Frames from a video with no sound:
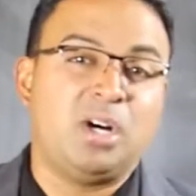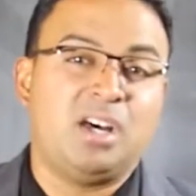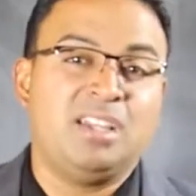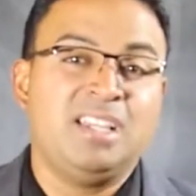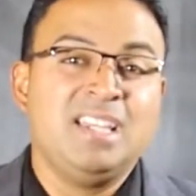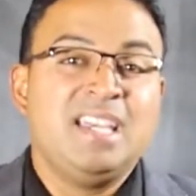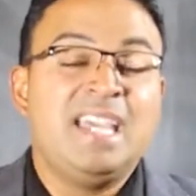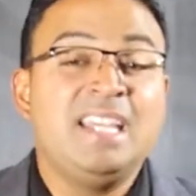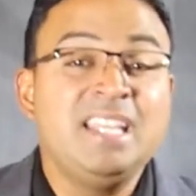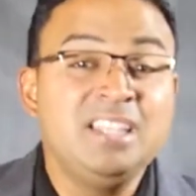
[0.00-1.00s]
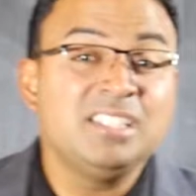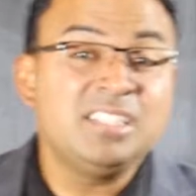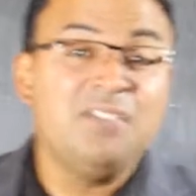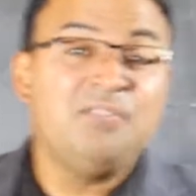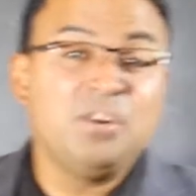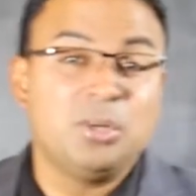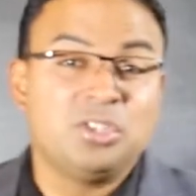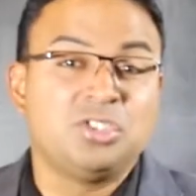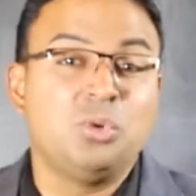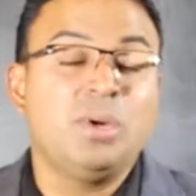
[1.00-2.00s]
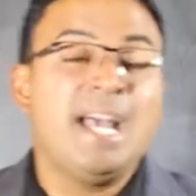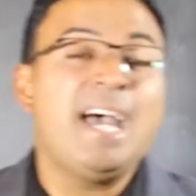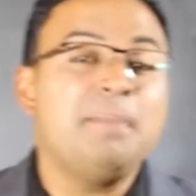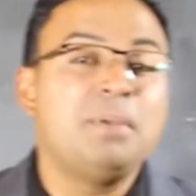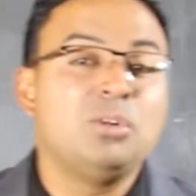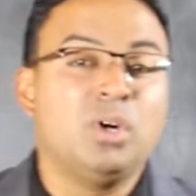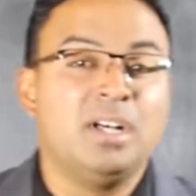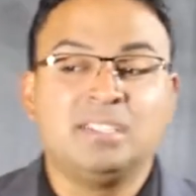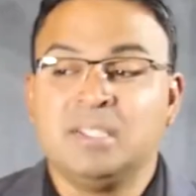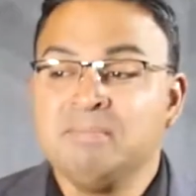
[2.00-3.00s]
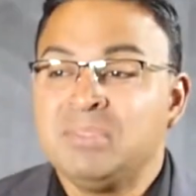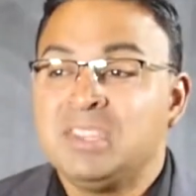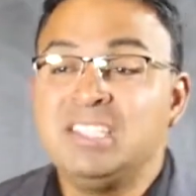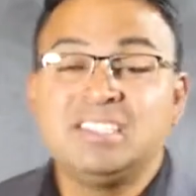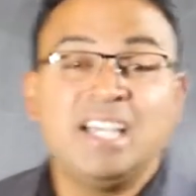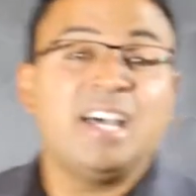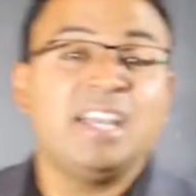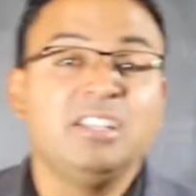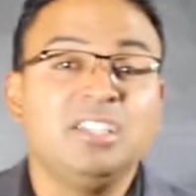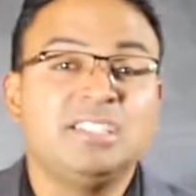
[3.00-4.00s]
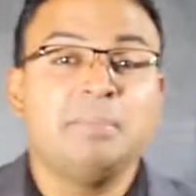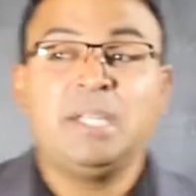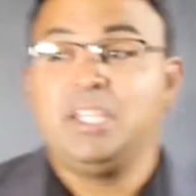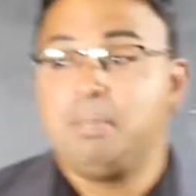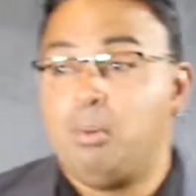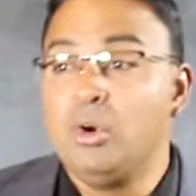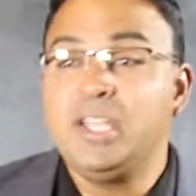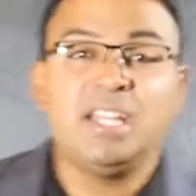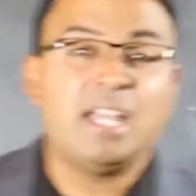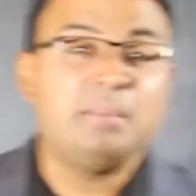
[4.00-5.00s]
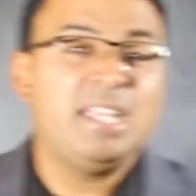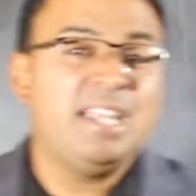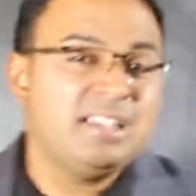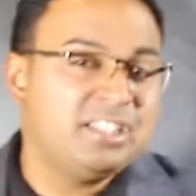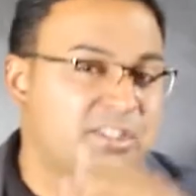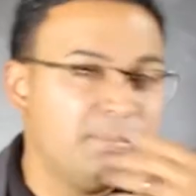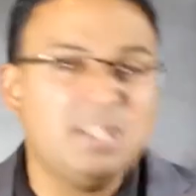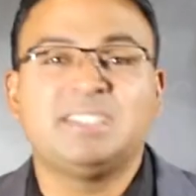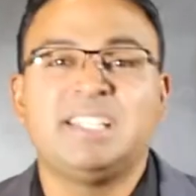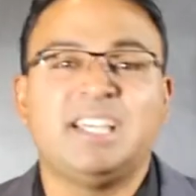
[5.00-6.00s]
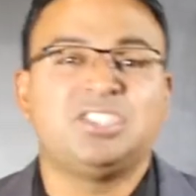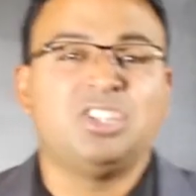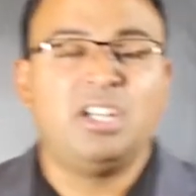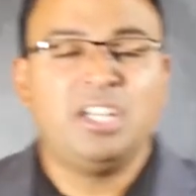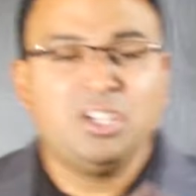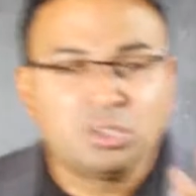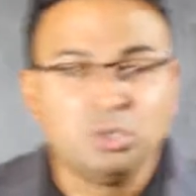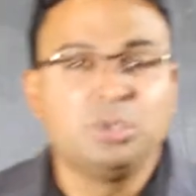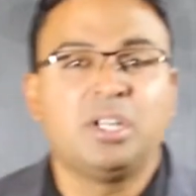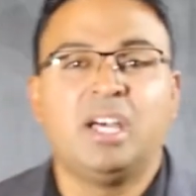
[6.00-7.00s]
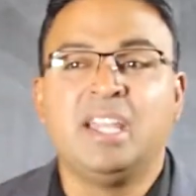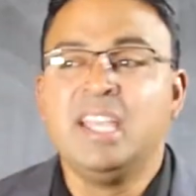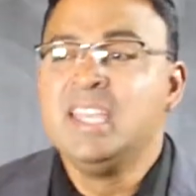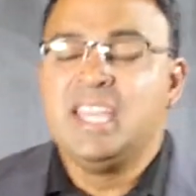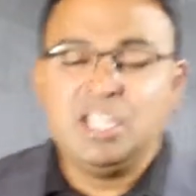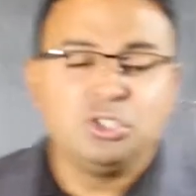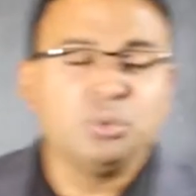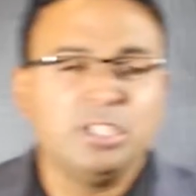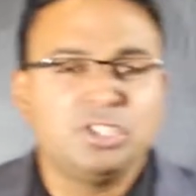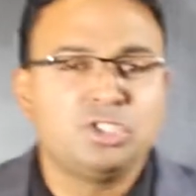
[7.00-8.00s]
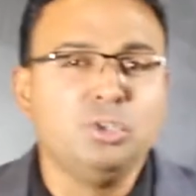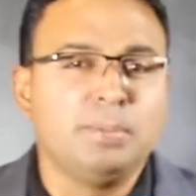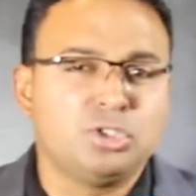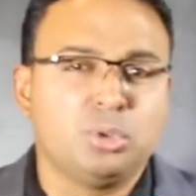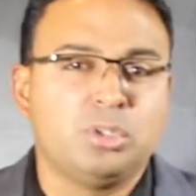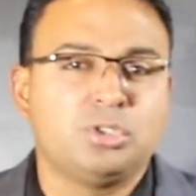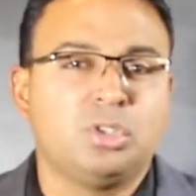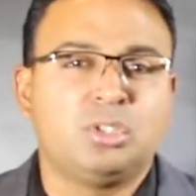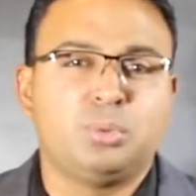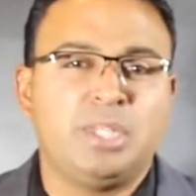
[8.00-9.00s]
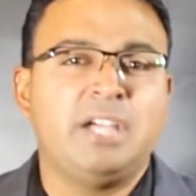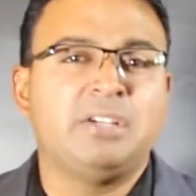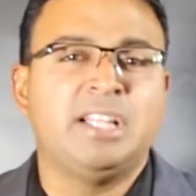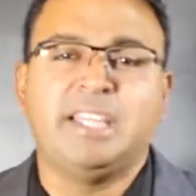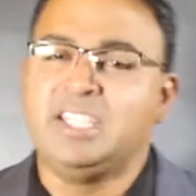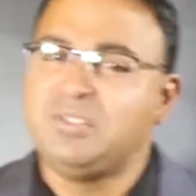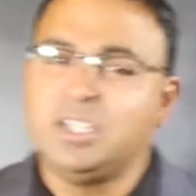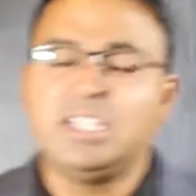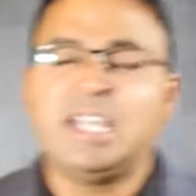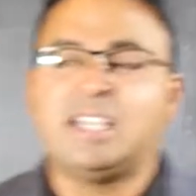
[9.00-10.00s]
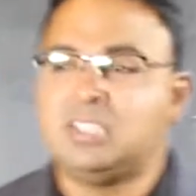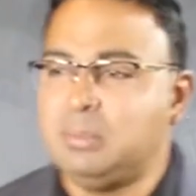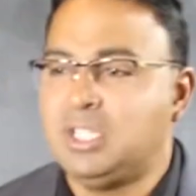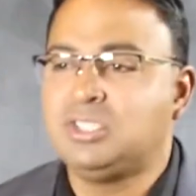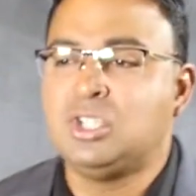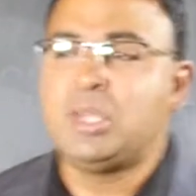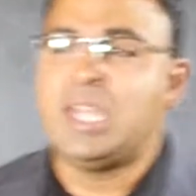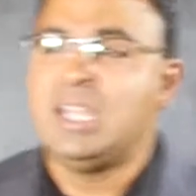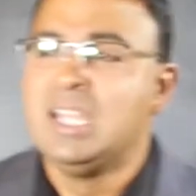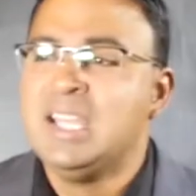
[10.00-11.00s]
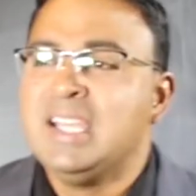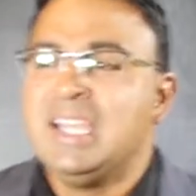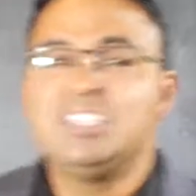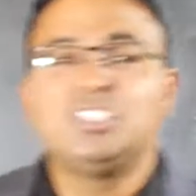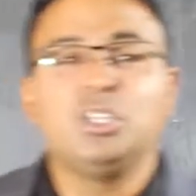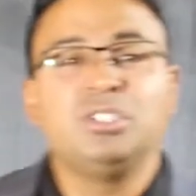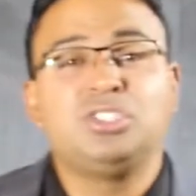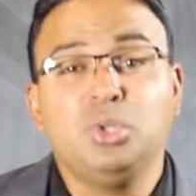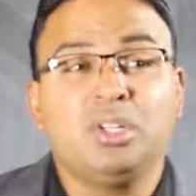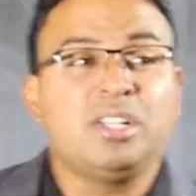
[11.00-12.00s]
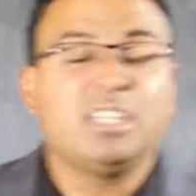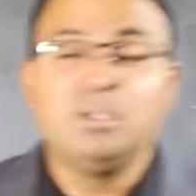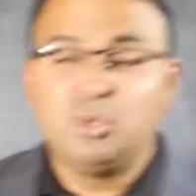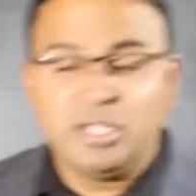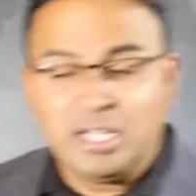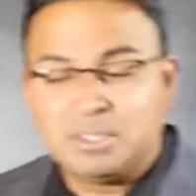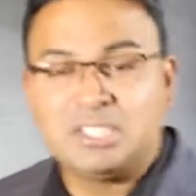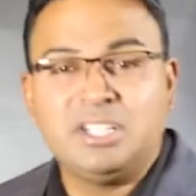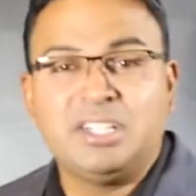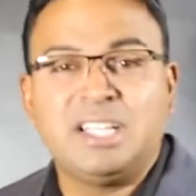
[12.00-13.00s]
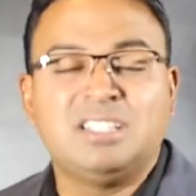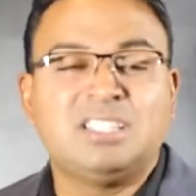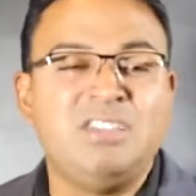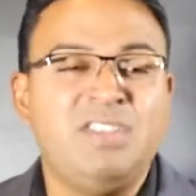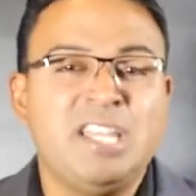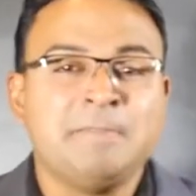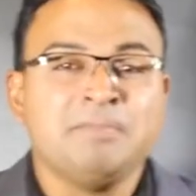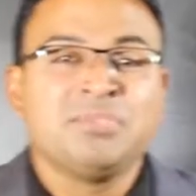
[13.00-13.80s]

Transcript: on. And in this infomercial what happened was this guy looked at me and he pointed at me. He had this mustache on and a crew cut, and he was wearing super short shorts with hairy legs. Very nasty, but it's okay. Ew. And so it's 2 o'clock in the morning. I'm staring at the TV